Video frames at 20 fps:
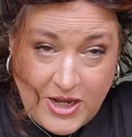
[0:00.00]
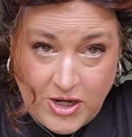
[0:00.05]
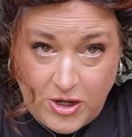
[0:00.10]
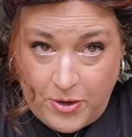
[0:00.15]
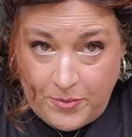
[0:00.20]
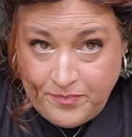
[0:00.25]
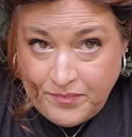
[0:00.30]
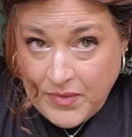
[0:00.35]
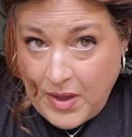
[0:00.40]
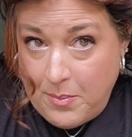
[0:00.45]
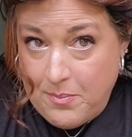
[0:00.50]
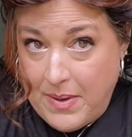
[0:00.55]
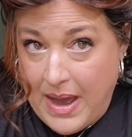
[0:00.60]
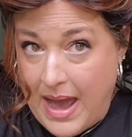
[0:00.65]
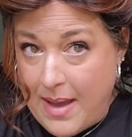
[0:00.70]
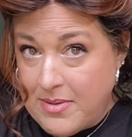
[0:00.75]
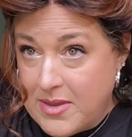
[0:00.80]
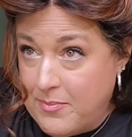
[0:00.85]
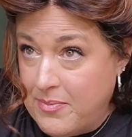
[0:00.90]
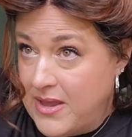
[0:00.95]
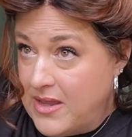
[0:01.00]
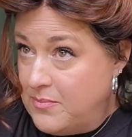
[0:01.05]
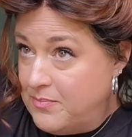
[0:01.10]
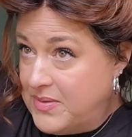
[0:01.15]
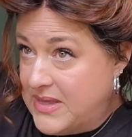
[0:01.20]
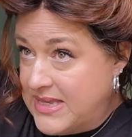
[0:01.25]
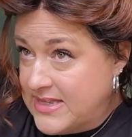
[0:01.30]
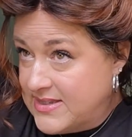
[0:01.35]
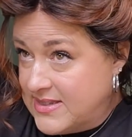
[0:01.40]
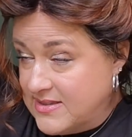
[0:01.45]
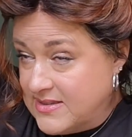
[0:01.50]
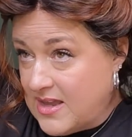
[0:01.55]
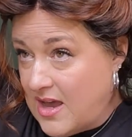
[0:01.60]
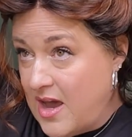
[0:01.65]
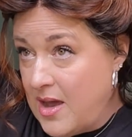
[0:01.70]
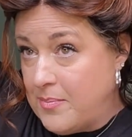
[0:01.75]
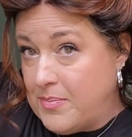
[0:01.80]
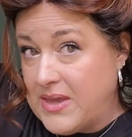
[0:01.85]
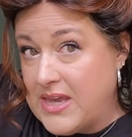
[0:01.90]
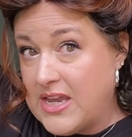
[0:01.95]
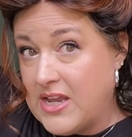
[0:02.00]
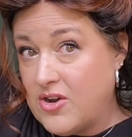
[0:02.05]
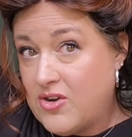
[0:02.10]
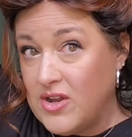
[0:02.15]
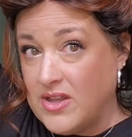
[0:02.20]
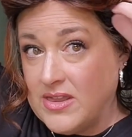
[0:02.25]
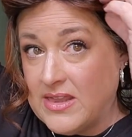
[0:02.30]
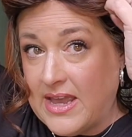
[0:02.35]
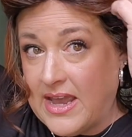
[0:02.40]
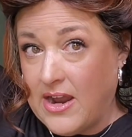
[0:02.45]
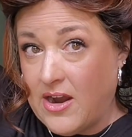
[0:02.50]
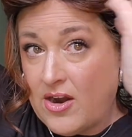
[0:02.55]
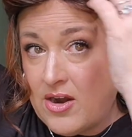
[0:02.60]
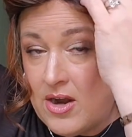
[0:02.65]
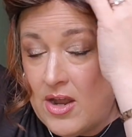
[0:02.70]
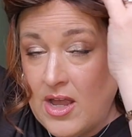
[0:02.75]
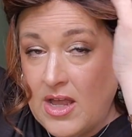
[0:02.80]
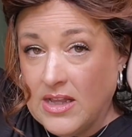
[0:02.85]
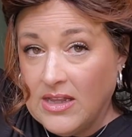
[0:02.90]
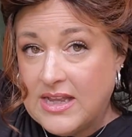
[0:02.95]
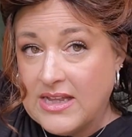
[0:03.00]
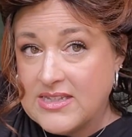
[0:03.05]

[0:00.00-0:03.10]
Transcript: You know, bobby pin pieces up here and there,